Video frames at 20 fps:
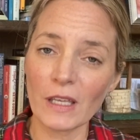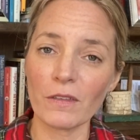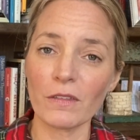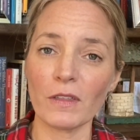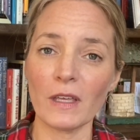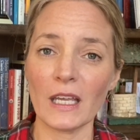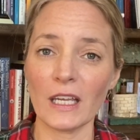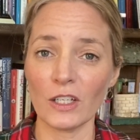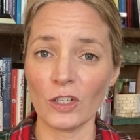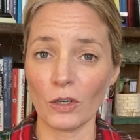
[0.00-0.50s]

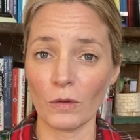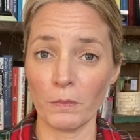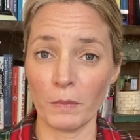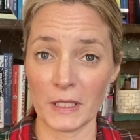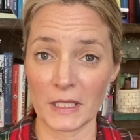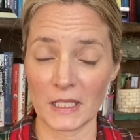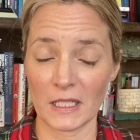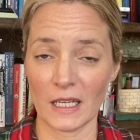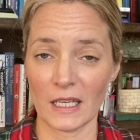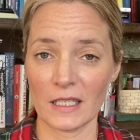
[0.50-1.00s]
thing in your
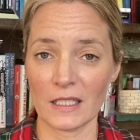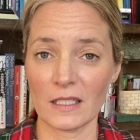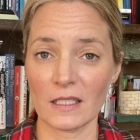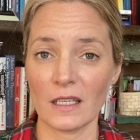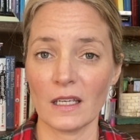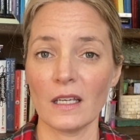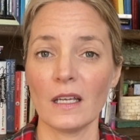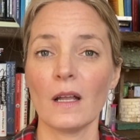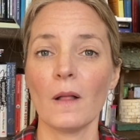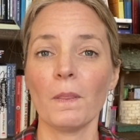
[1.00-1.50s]
business
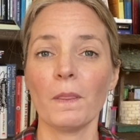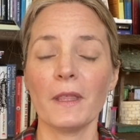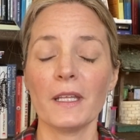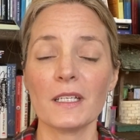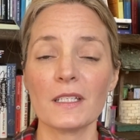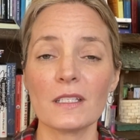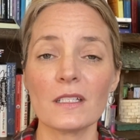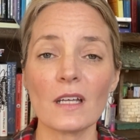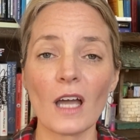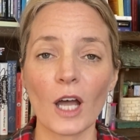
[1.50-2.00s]
that
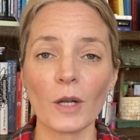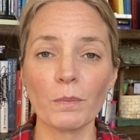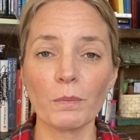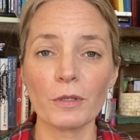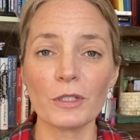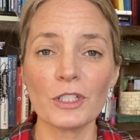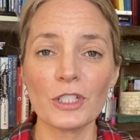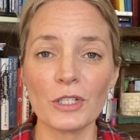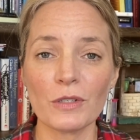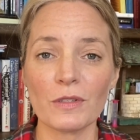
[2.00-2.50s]
is not
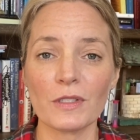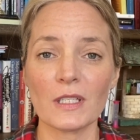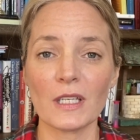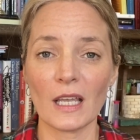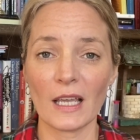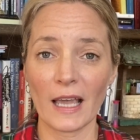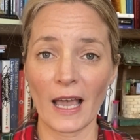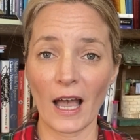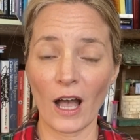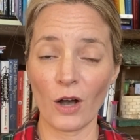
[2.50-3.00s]
producing
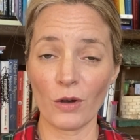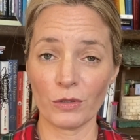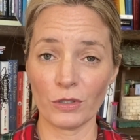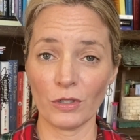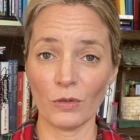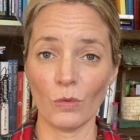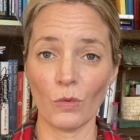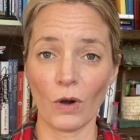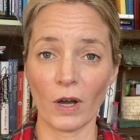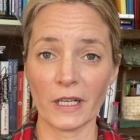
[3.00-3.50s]
how
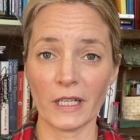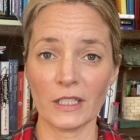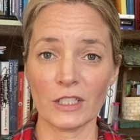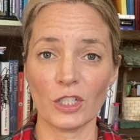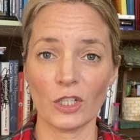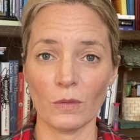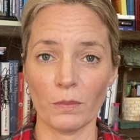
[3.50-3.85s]
you want it to